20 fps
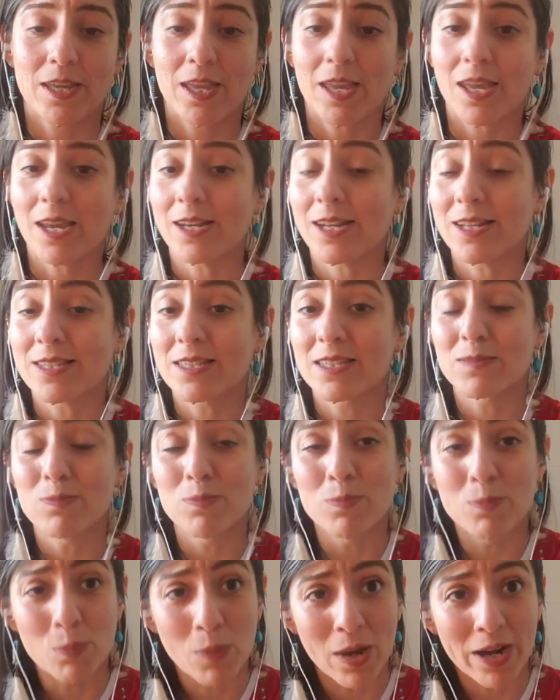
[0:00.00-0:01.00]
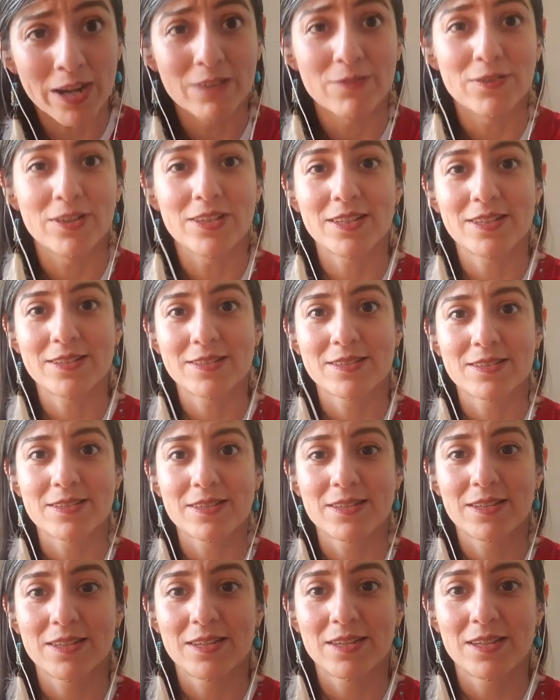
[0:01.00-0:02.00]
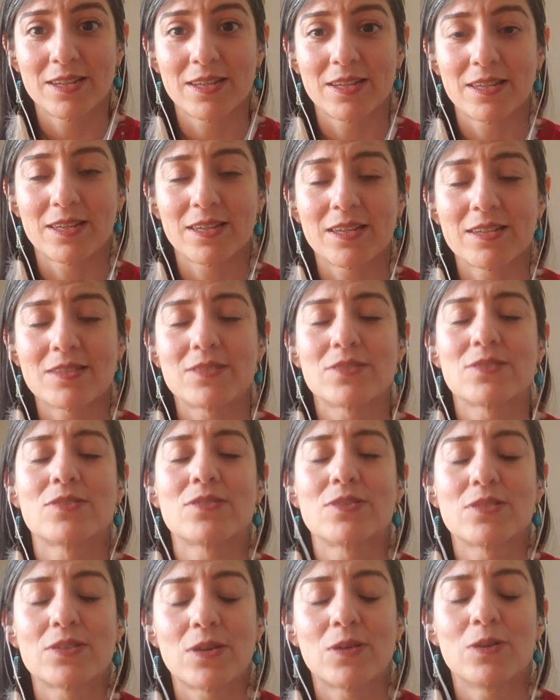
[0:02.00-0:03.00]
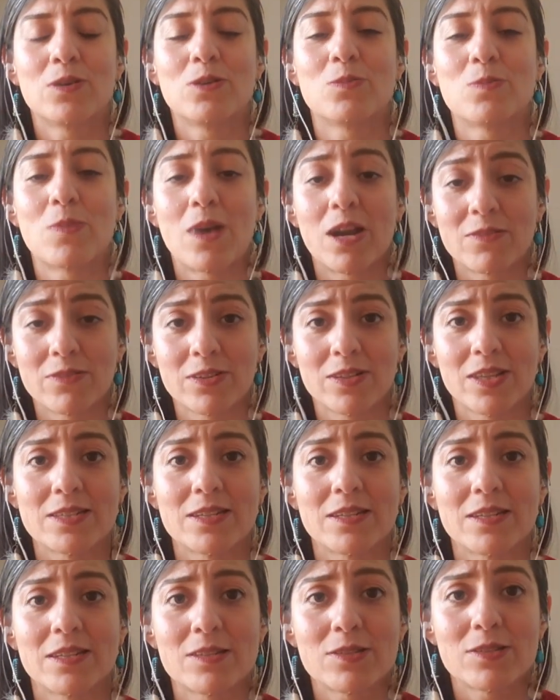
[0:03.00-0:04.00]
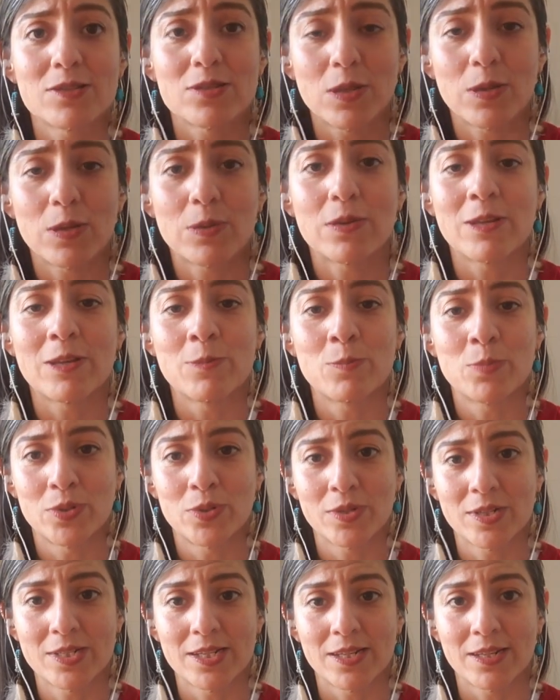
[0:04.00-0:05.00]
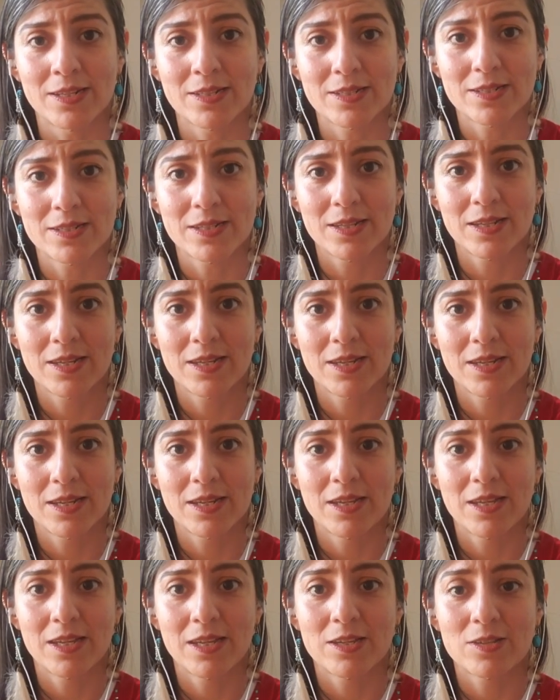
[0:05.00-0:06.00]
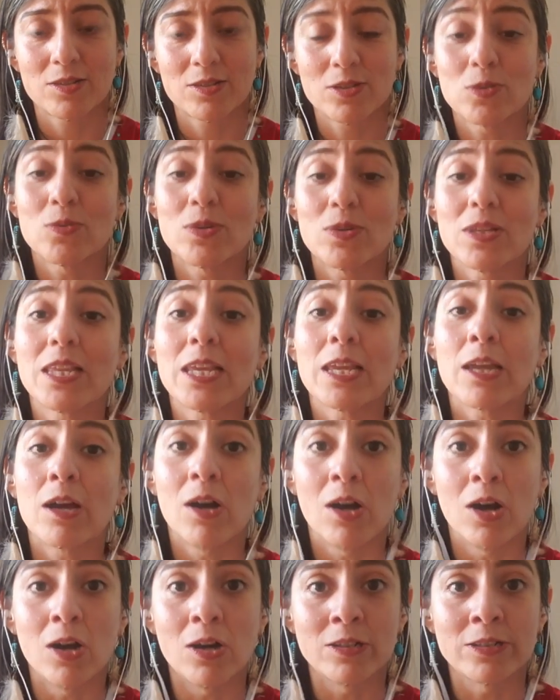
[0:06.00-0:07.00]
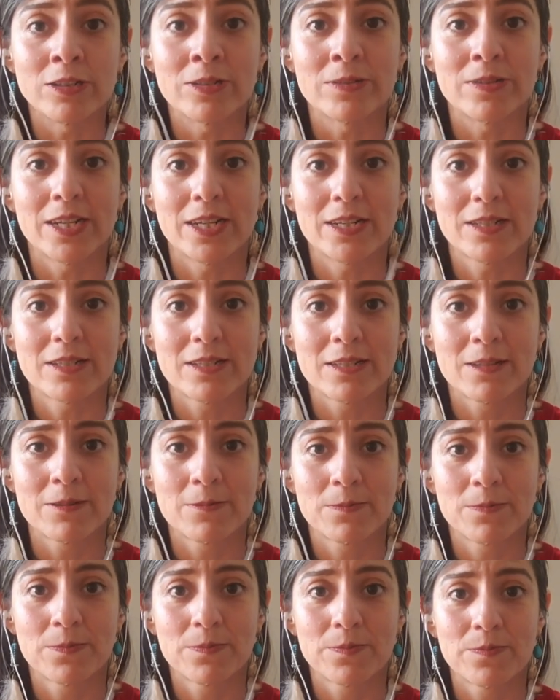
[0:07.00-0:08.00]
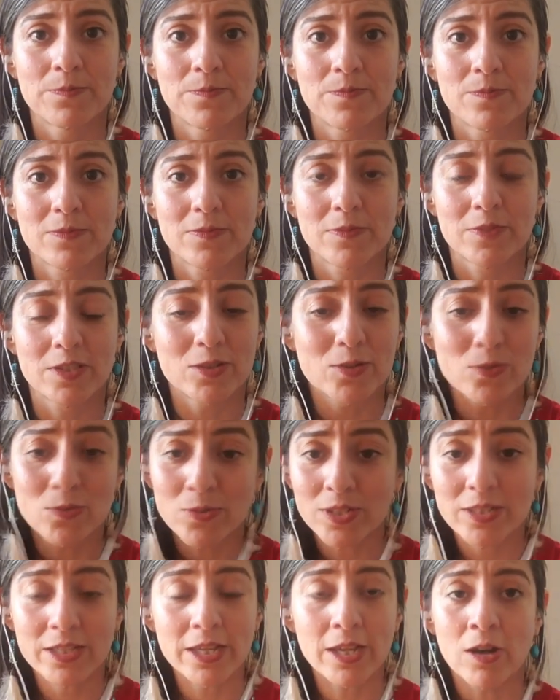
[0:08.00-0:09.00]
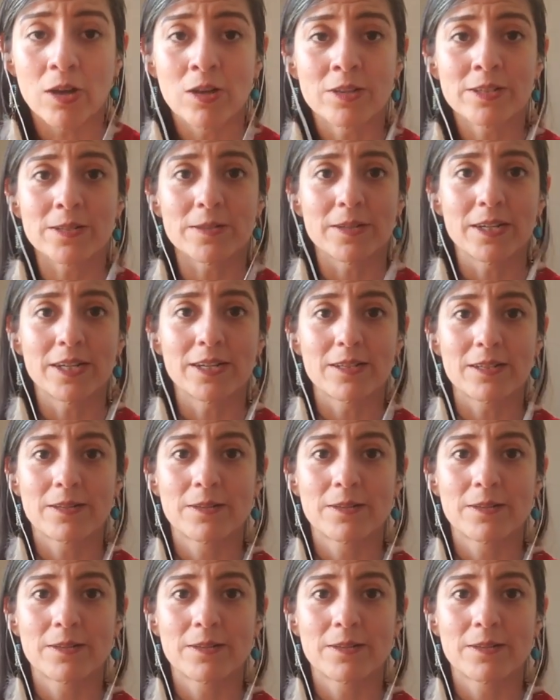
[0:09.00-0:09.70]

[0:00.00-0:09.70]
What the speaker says: And it's marvelous. It's so marvelous, and it's so important to really honor it. To really honor it.